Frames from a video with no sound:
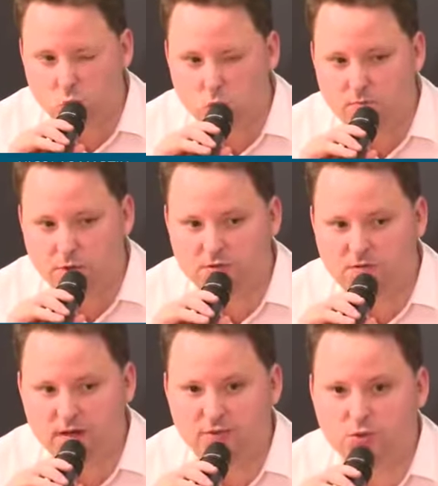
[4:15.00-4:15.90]

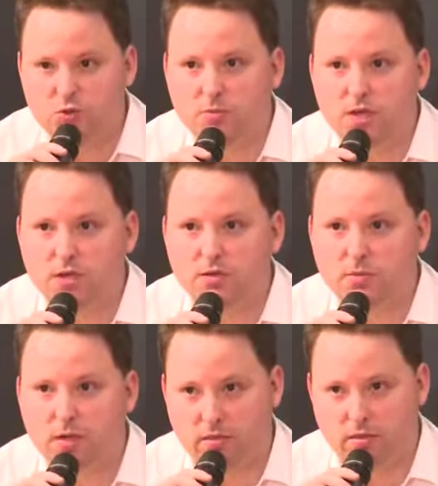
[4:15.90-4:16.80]
1.5 to 2 million a
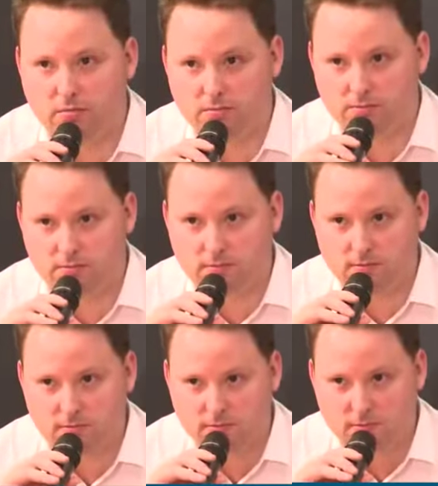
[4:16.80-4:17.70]
month,
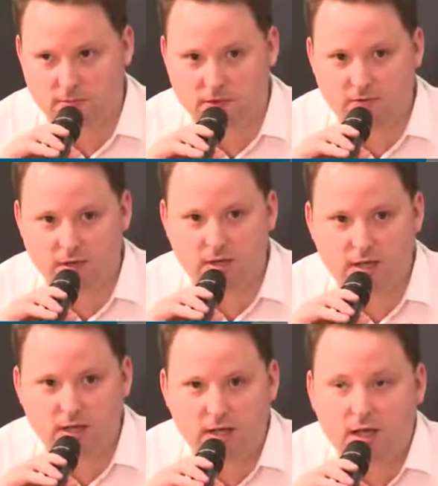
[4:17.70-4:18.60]
roughly.
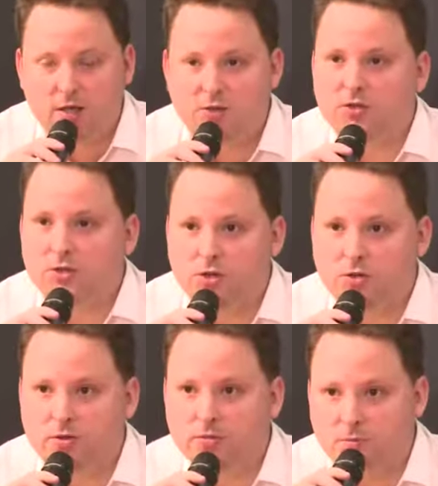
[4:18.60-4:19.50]
Not
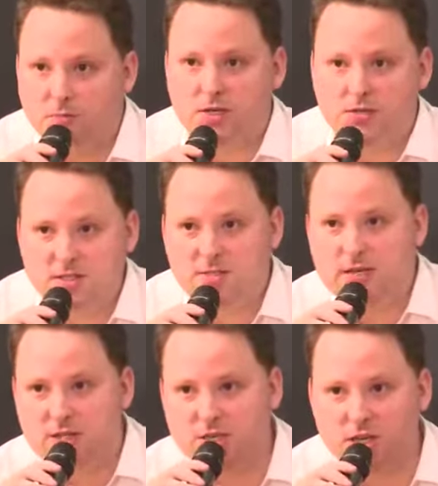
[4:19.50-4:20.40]
alone, but because he's
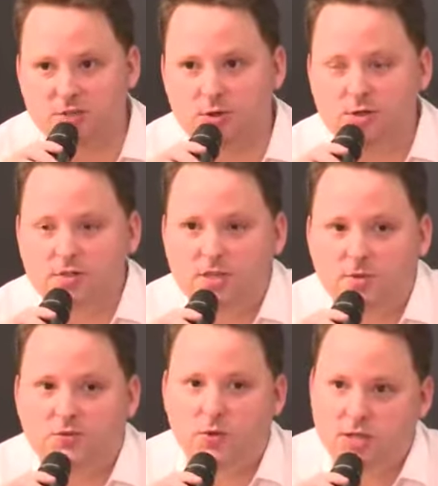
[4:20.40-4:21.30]
managing actually a
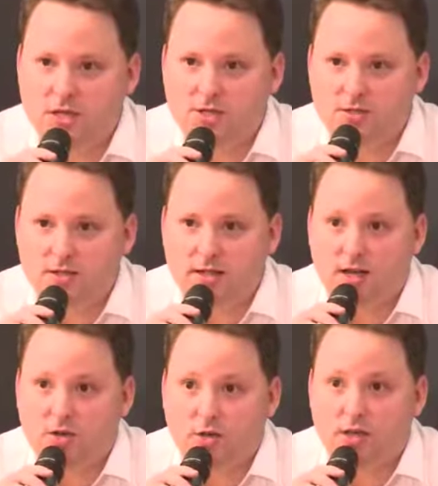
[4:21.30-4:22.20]
team of 20 agents that
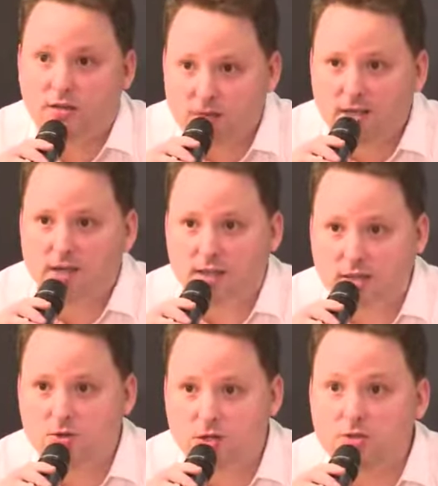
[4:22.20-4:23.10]
are going and
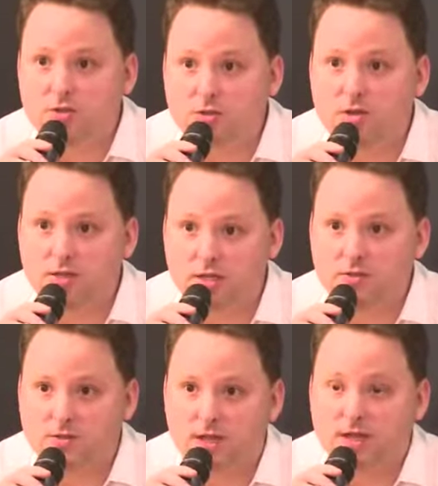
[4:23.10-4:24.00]
actually also learning
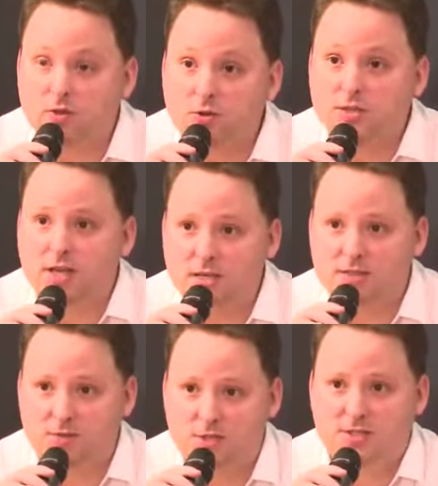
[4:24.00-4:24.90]
to sell. And those guys
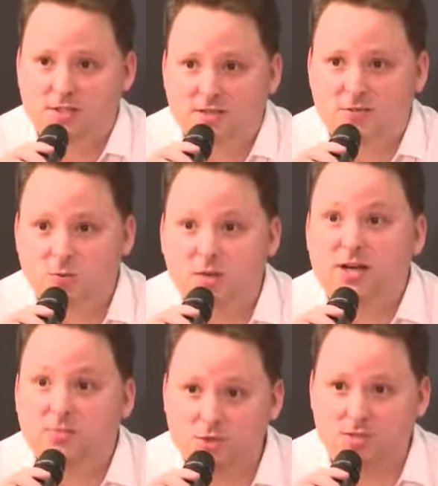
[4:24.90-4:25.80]
have an incentive to
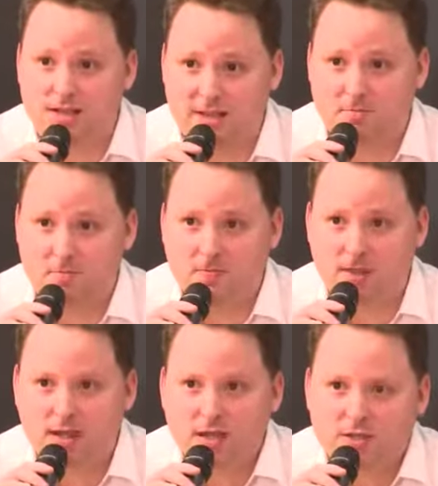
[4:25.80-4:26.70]
become just like him.
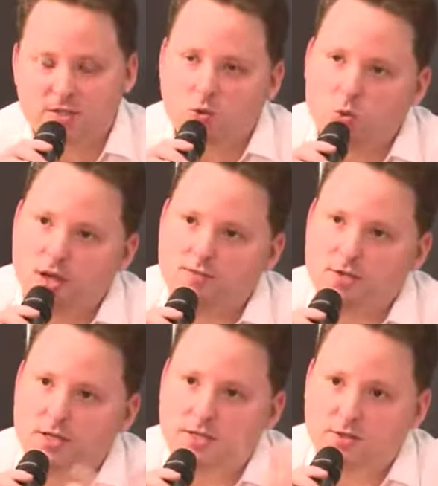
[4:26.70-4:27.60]
So we have
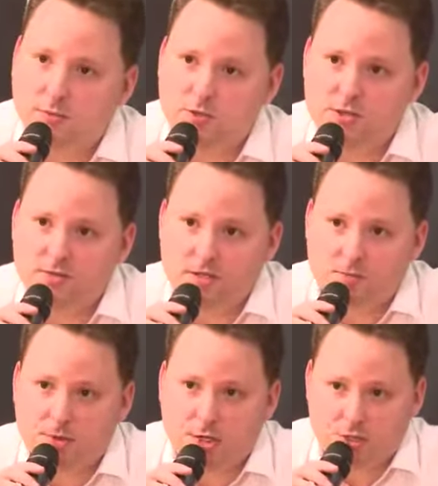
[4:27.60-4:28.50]
created a positive
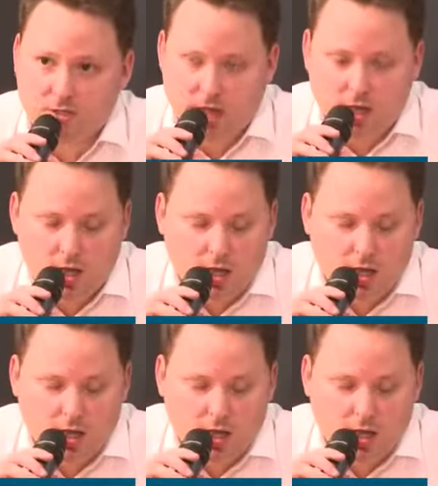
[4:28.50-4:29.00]
aspiration